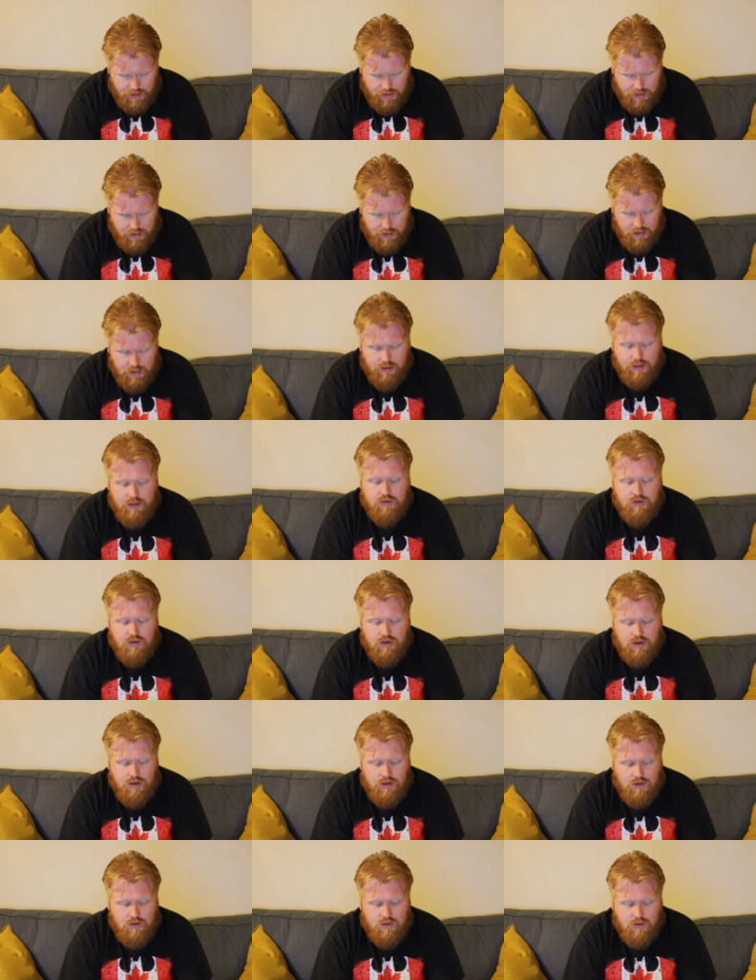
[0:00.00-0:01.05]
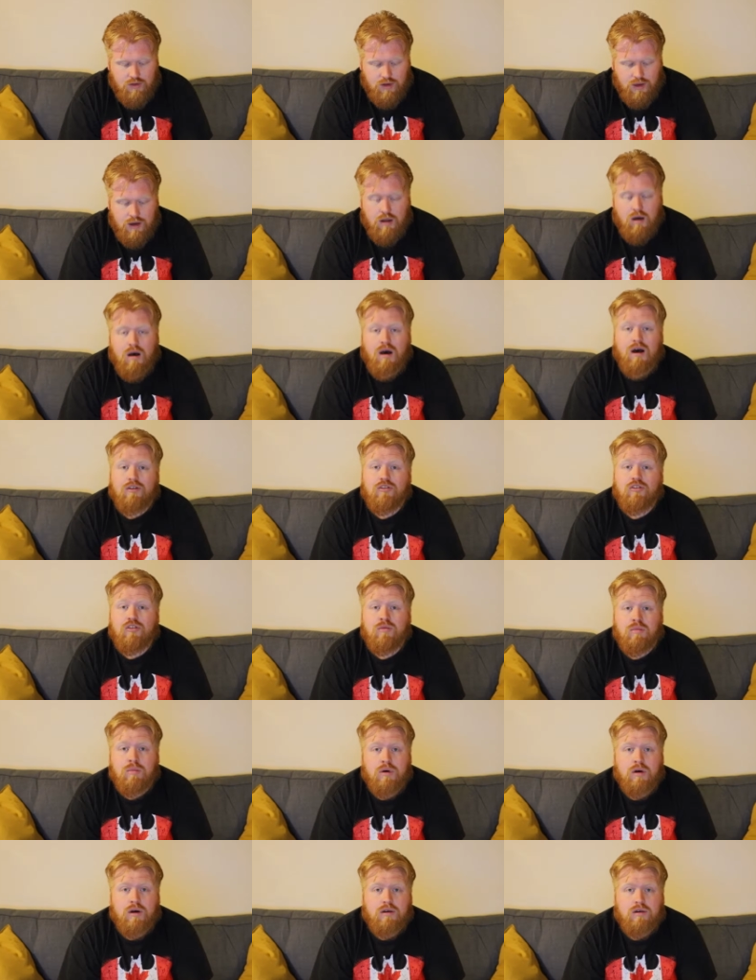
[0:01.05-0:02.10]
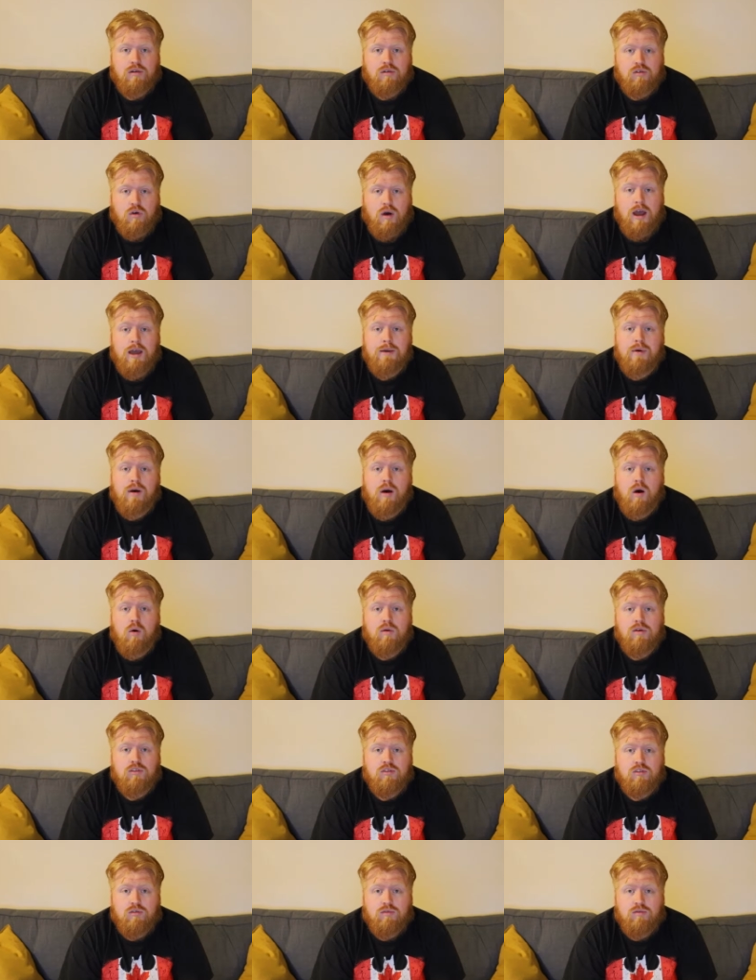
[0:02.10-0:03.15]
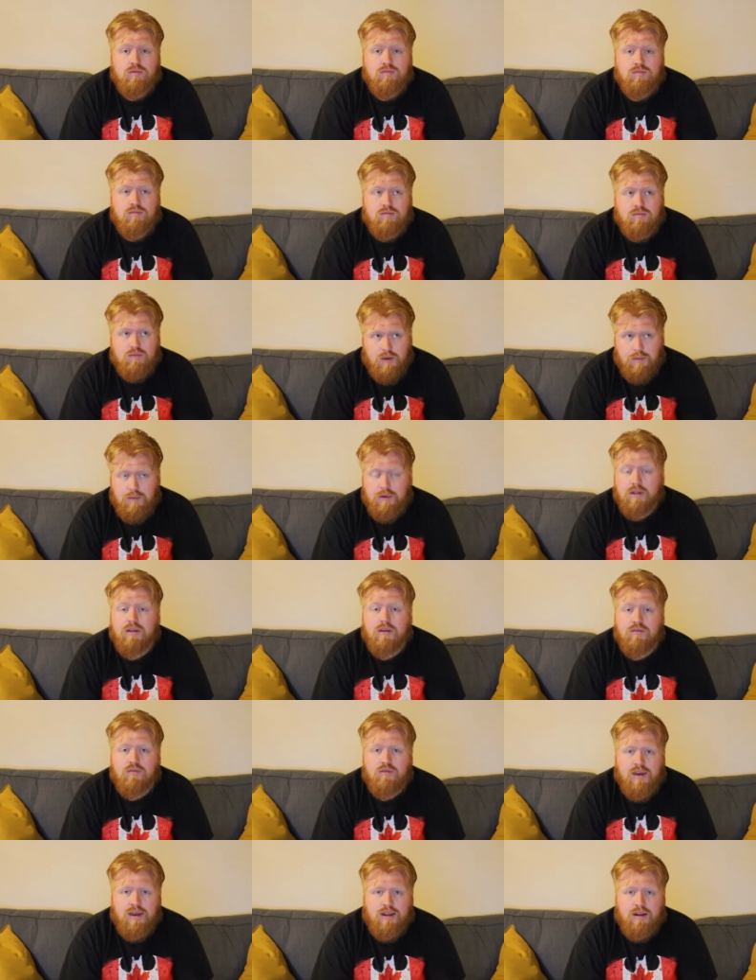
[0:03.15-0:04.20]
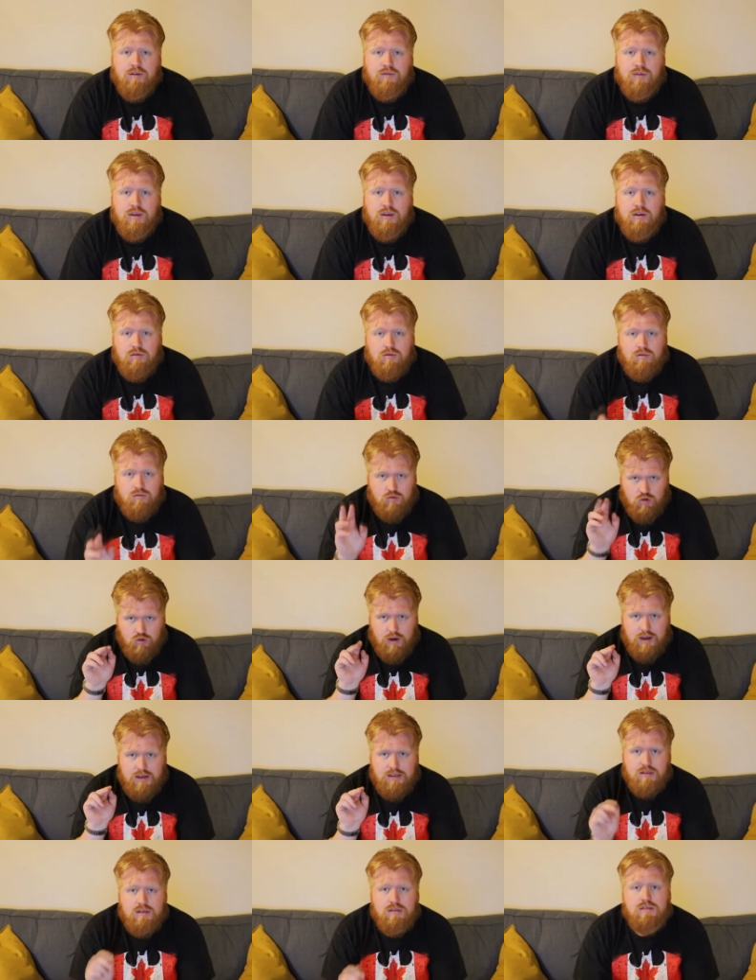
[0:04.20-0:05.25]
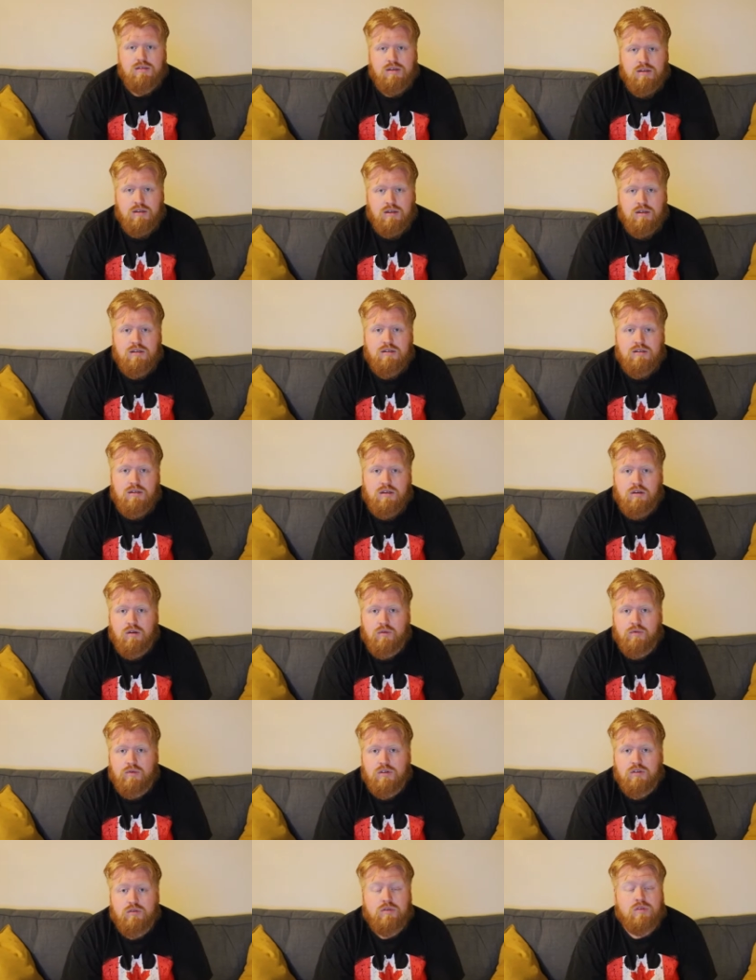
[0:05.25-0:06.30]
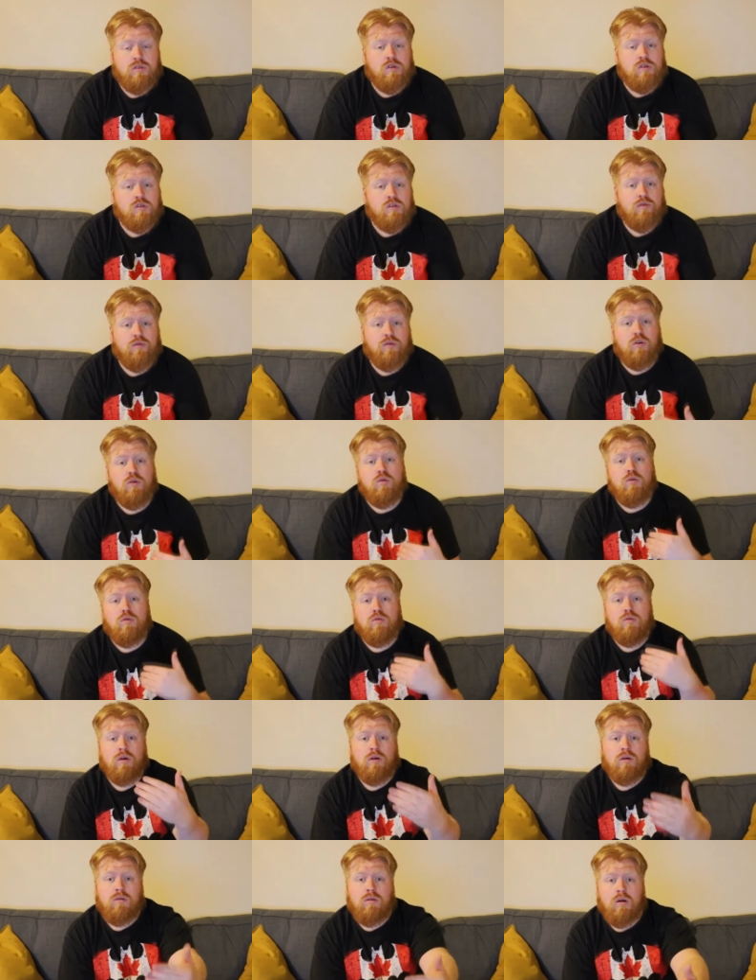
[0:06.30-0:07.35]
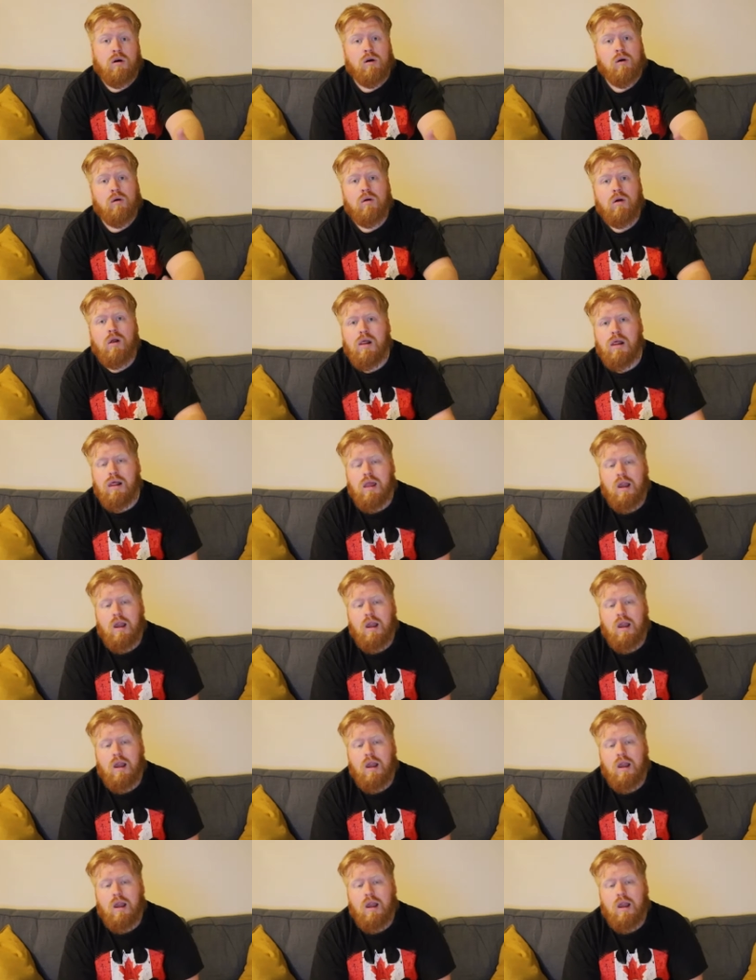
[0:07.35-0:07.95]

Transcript: And this is an awesome book. So I'm always typically a fan of the Crisis in the DC Universe. For those of you who don't know,